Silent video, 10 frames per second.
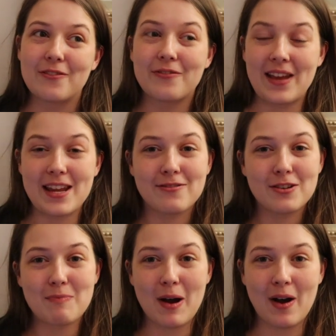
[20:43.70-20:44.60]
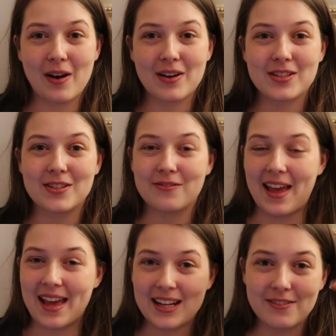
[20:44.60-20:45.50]
favourite parts of
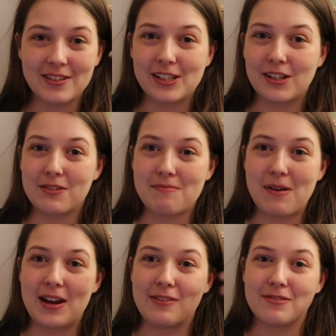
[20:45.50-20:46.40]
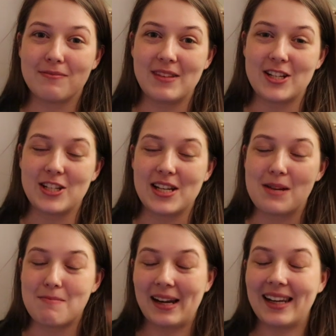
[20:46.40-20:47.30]
any video of mine from this
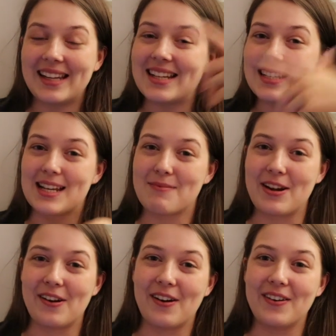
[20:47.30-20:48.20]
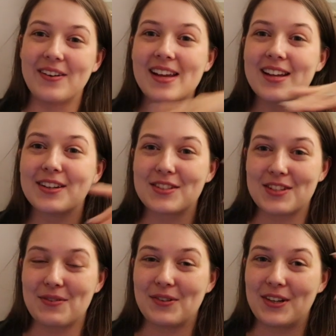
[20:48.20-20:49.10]
year, please let me know, because
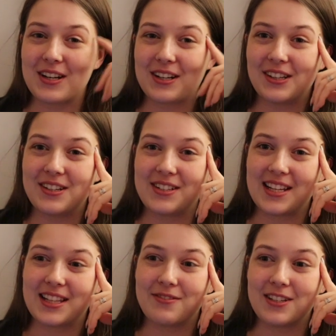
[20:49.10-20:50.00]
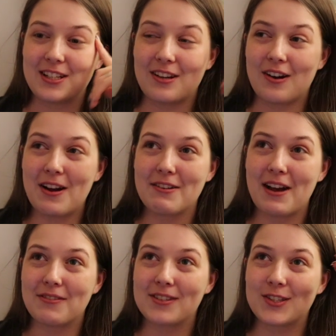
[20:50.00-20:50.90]
I want to include it in the video. I
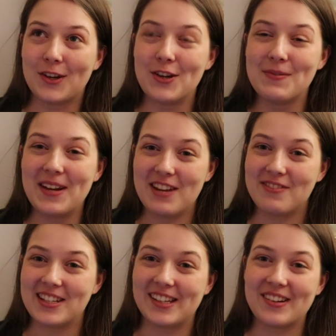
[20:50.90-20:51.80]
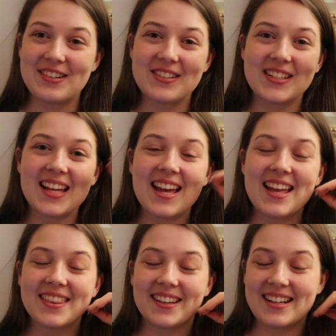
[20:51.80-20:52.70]
have so many videos
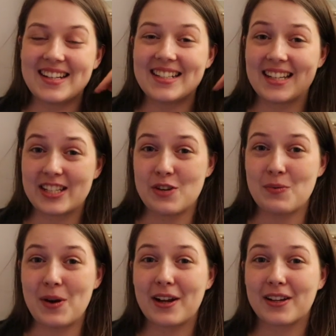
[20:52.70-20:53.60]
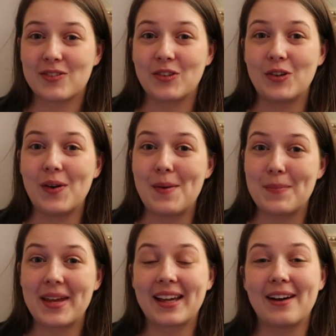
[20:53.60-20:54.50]
that I need to actually work through and
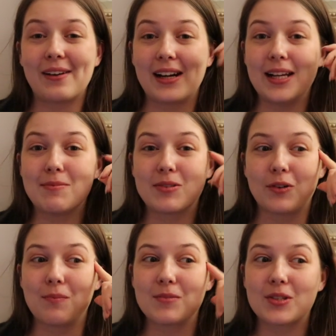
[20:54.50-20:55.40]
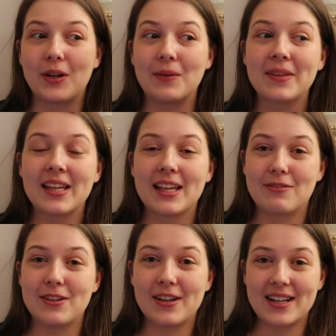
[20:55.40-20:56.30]
pick out clips from. So
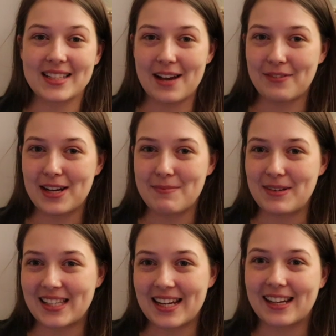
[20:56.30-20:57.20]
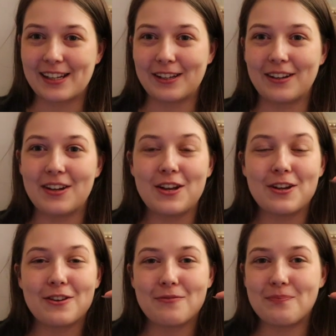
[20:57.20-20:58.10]
if you guys have any particular
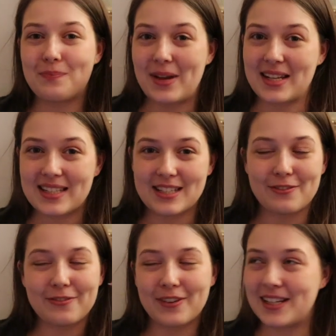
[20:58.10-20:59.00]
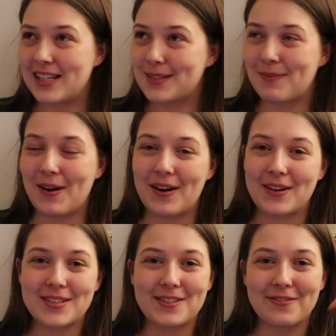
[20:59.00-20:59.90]
best, funniest
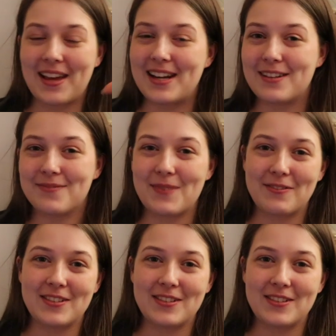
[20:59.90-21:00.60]
parts of any of my